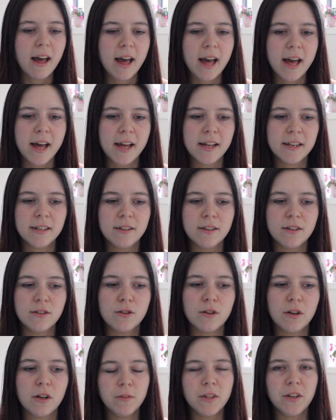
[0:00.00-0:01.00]

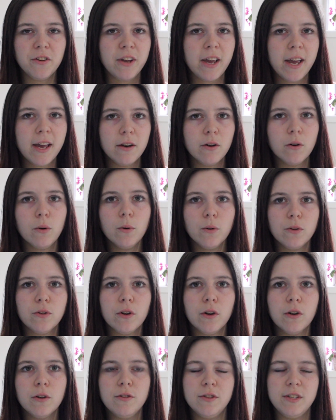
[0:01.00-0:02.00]
And the tan
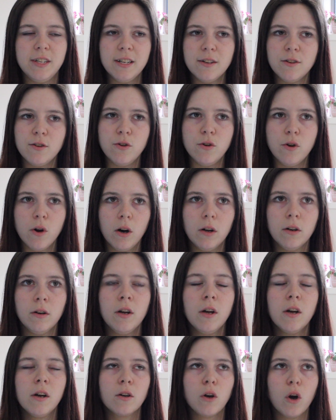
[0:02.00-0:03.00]
also did
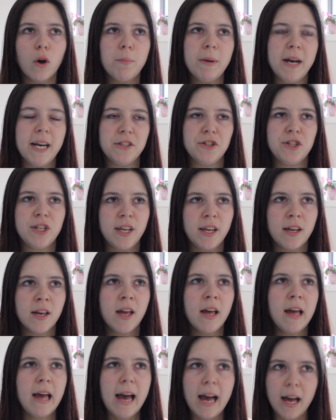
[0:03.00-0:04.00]
not go patchy
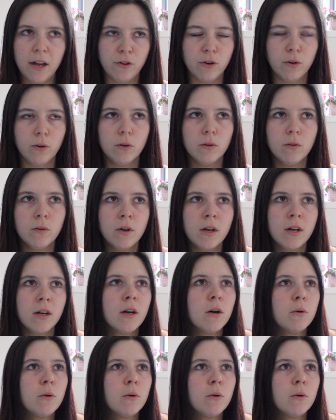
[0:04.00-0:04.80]
at all,